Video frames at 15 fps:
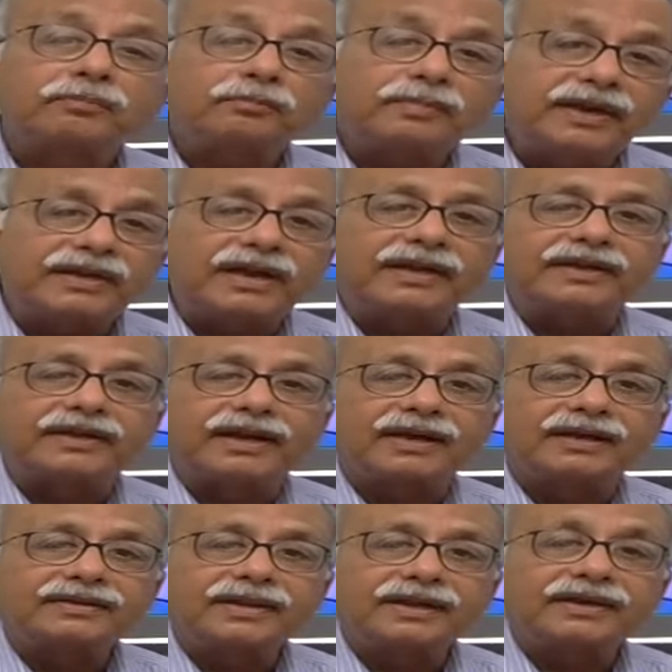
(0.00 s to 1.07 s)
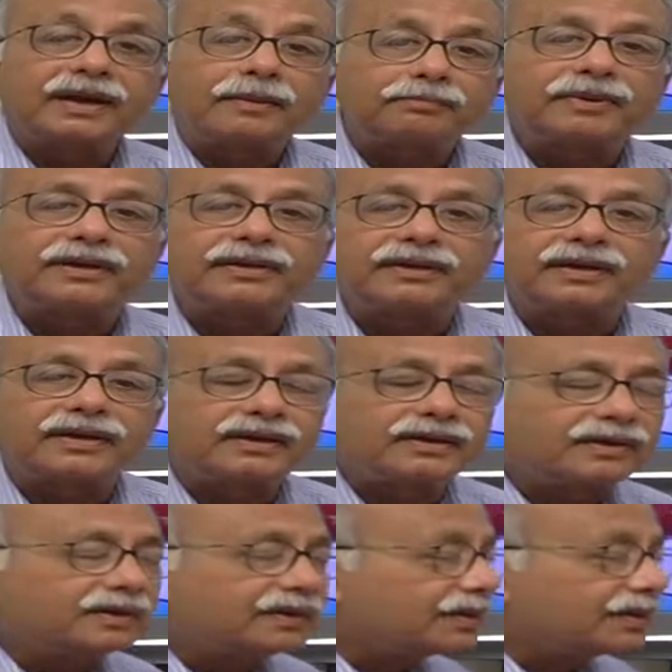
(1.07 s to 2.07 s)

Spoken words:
Britannia, their competitor,